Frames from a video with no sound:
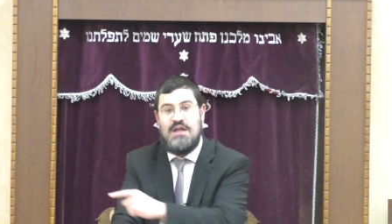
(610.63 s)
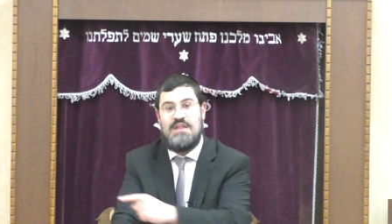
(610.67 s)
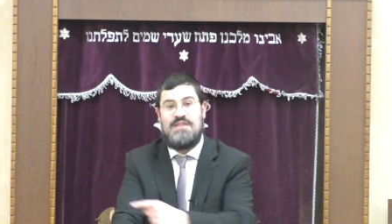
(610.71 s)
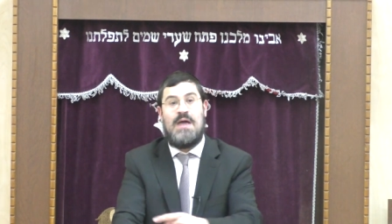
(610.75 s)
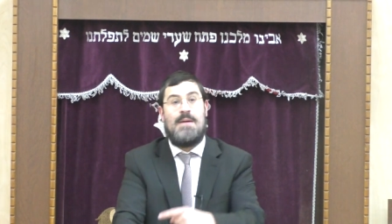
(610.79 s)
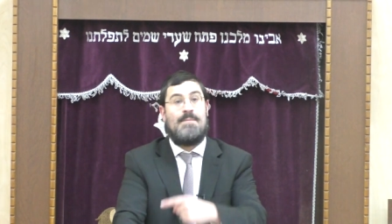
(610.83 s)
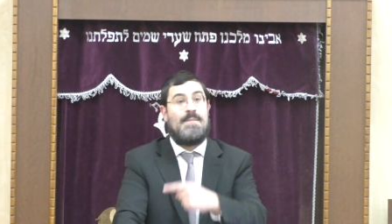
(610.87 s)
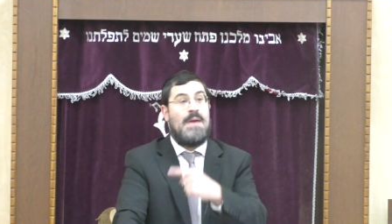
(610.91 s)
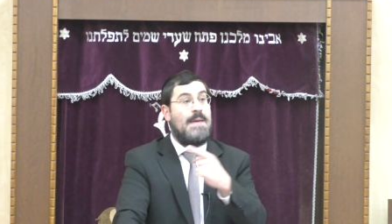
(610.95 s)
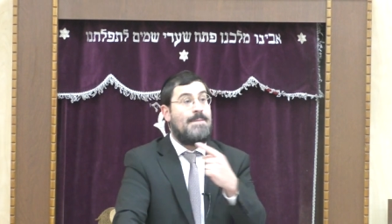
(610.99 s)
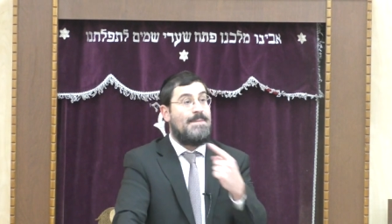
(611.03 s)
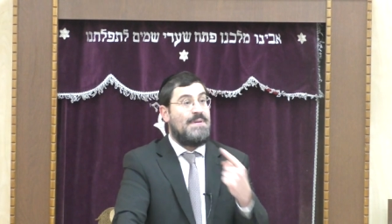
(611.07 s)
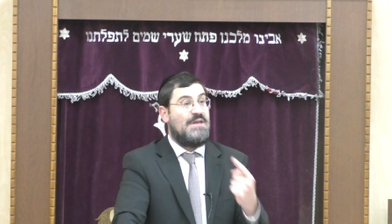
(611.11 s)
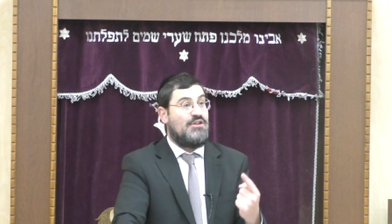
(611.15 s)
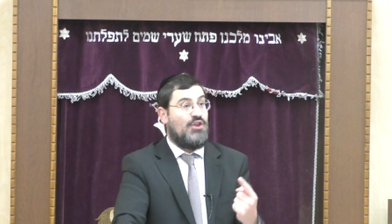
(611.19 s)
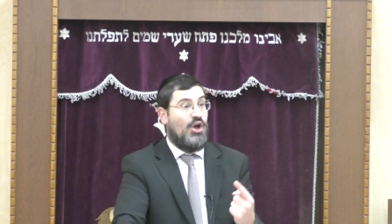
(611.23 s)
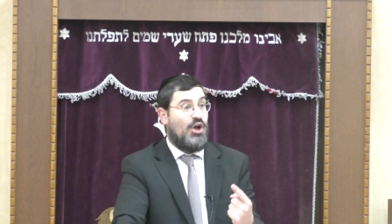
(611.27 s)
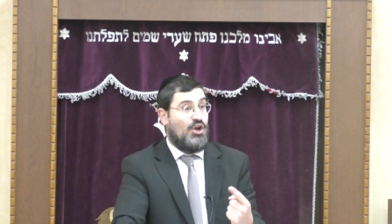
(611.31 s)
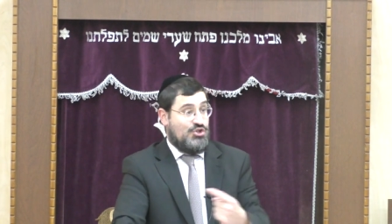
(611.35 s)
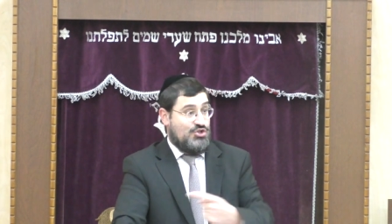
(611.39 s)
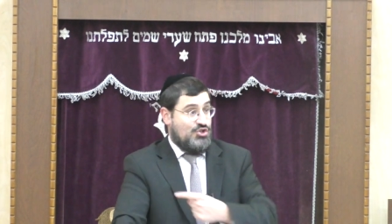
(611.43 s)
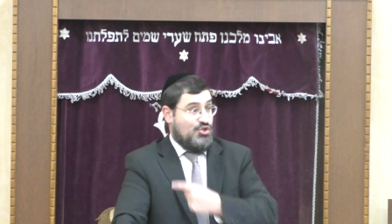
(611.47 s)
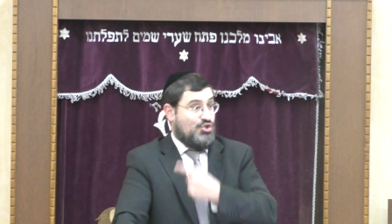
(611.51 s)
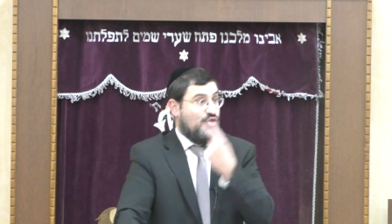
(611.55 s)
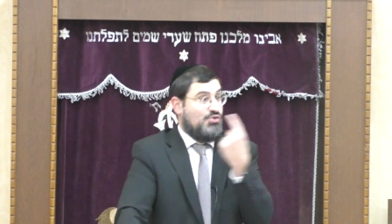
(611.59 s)
There may be
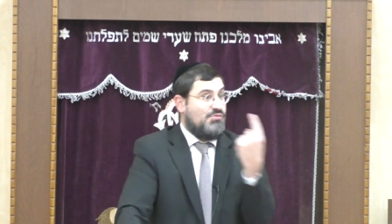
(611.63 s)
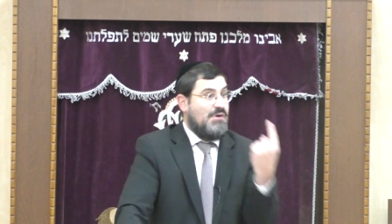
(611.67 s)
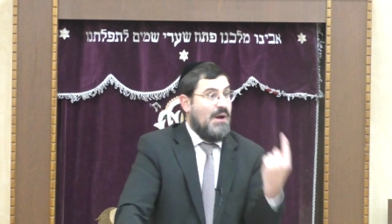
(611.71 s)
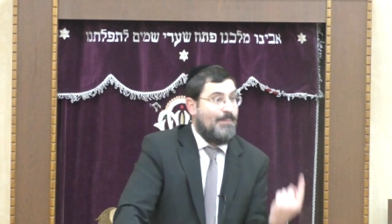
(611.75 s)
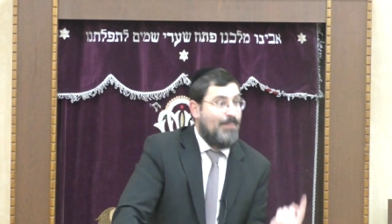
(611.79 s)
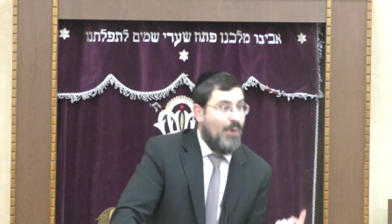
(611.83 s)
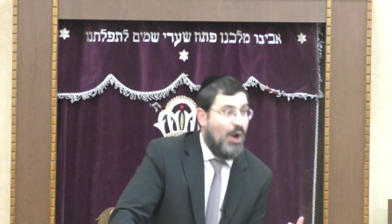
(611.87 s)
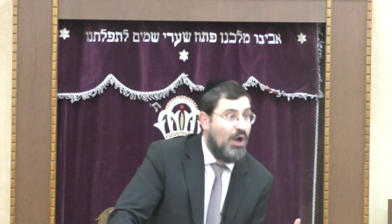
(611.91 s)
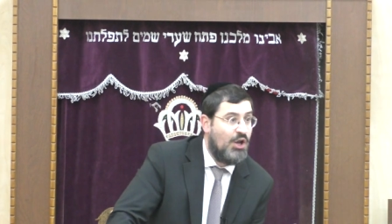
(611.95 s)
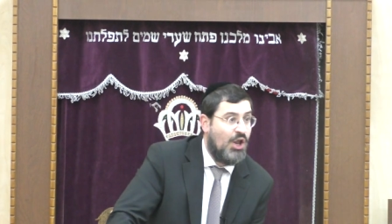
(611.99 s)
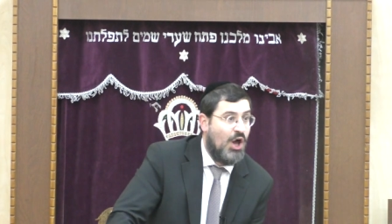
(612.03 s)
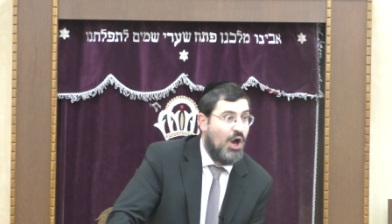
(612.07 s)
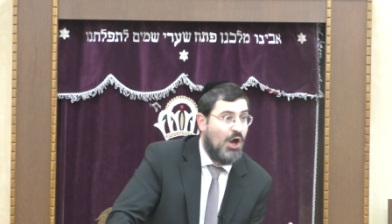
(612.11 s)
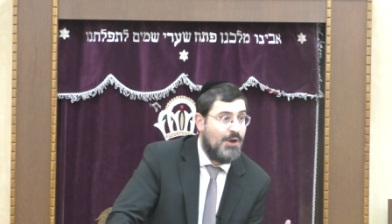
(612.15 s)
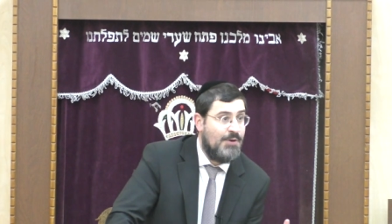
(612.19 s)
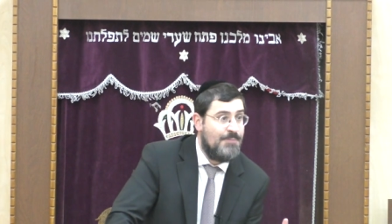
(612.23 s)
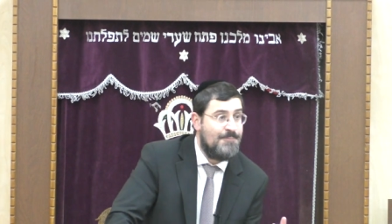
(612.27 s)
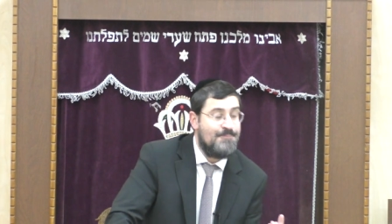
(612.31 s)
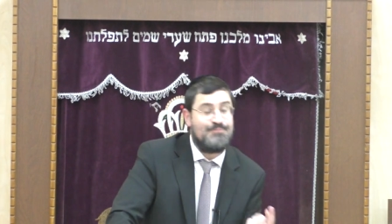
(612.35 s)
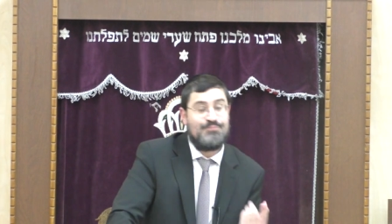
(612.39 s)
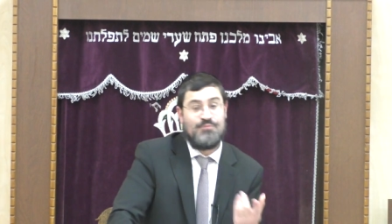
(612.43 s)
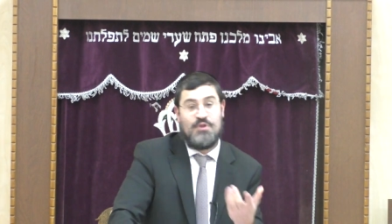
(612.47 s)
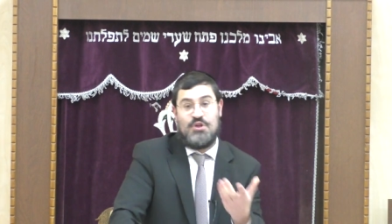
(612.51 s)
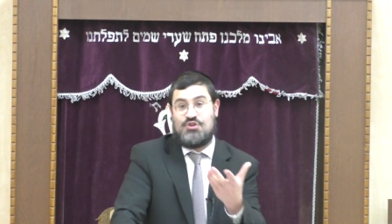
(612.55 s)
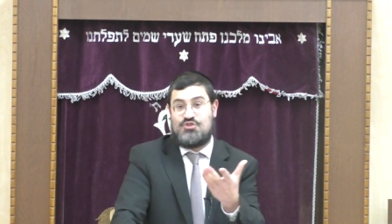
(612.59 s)
dosh da'rabanan.